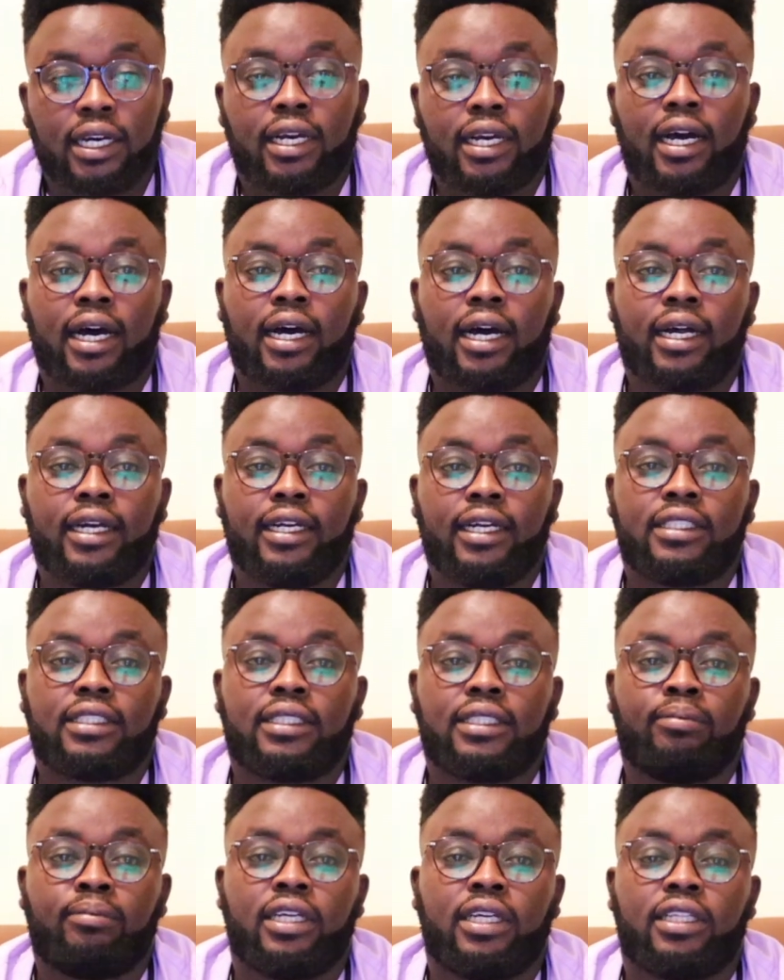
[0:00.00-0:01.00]
uh,
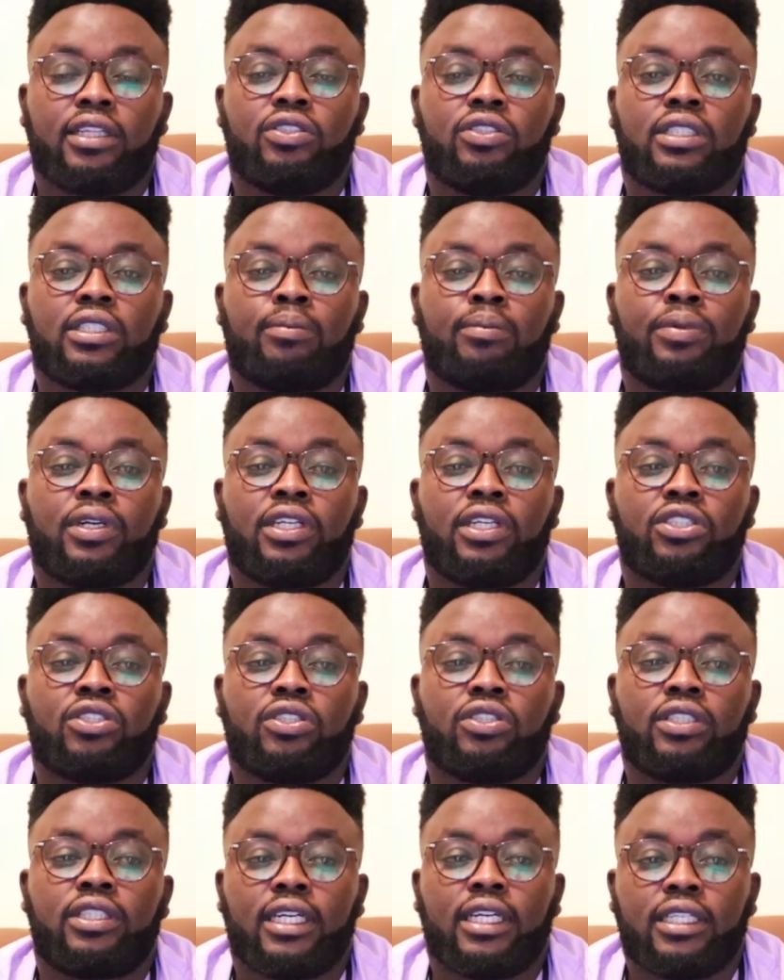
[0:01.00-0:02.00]
dexamethasone
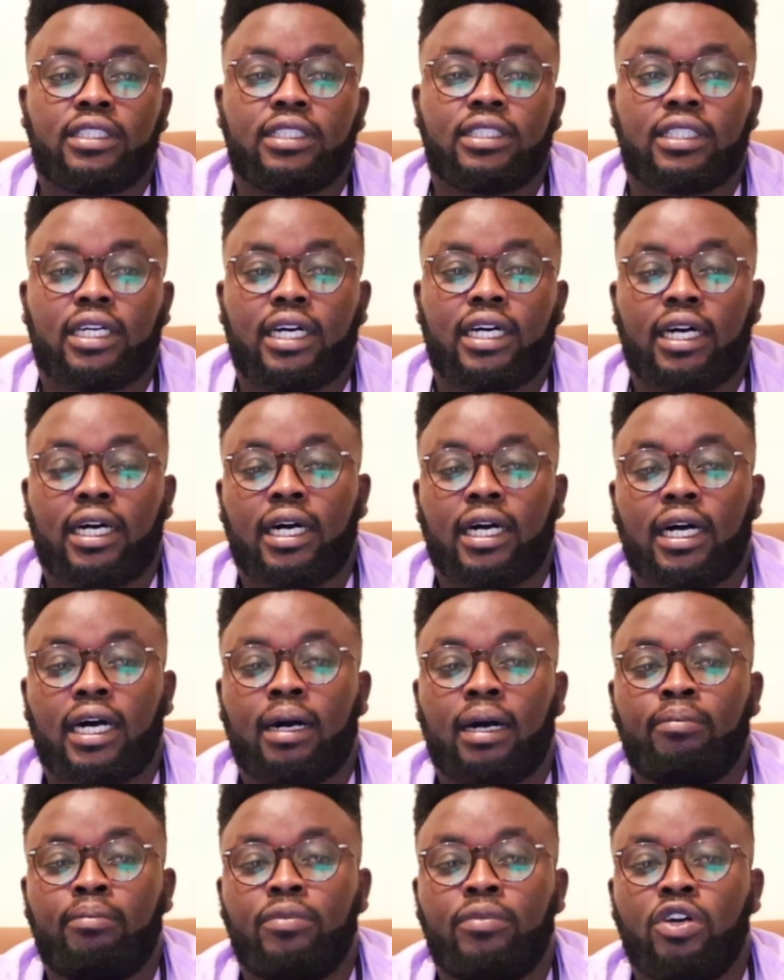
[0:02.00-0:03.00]
suppression test, uh,
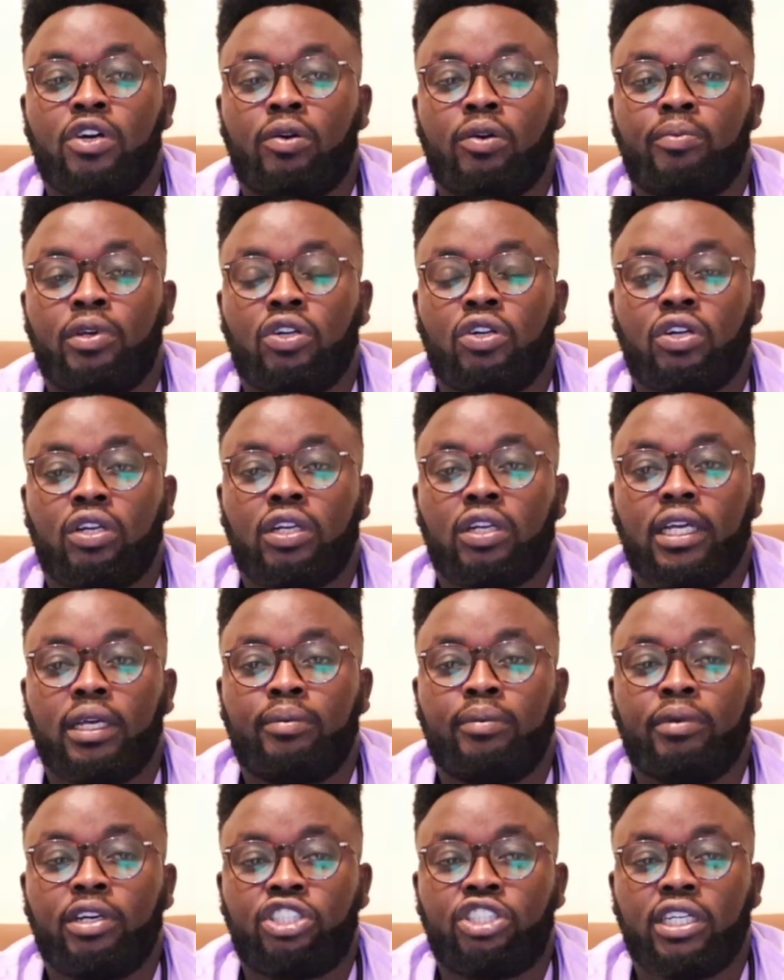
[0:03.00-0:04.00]
abdominal
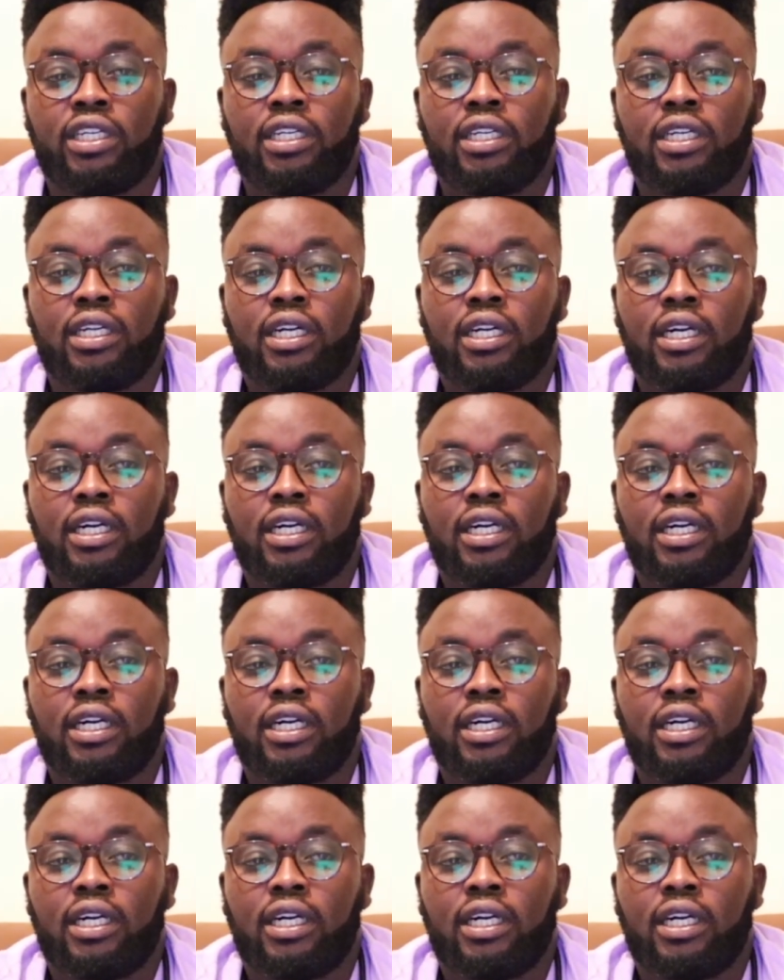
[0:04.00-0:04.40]
imaging,